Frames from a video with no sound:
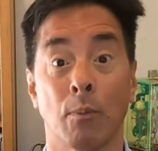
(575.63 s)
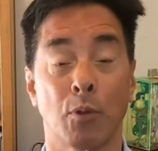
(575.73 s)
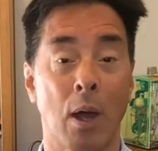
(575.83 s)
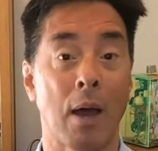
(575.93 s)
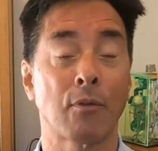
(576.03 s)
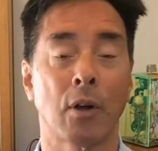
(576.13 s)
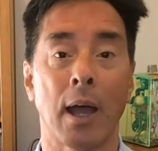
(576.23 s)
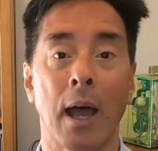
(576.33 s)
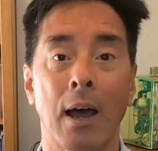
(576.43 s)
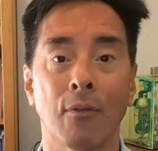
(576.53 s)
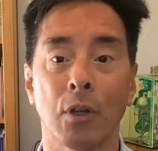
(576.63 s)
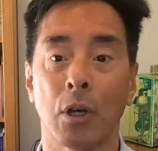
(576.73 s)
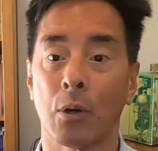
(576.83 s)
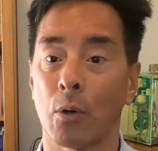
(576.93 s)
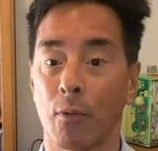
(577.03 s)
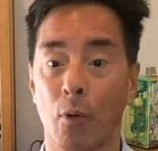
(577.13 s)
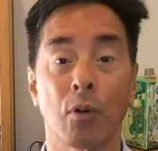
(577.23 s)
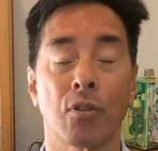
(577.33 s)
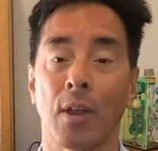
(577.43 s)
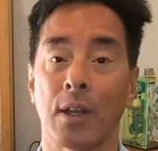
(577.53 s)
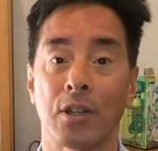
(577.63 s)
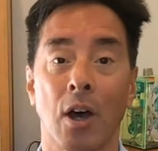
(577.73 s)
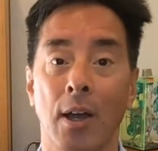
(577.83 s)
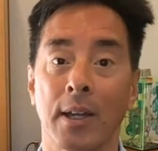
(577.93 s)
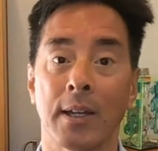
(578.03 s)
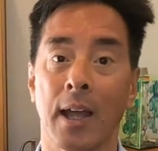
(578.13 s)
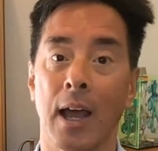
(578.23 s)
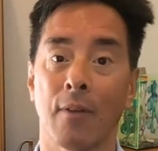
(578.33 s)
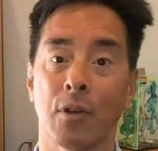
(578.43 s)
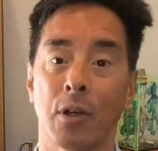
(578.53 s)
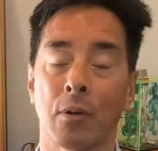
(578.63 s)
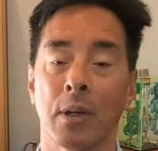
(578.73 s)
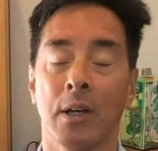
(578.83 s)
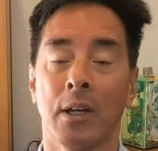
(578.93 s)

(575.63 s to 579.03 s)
So after a half note, or of course that dotted half note.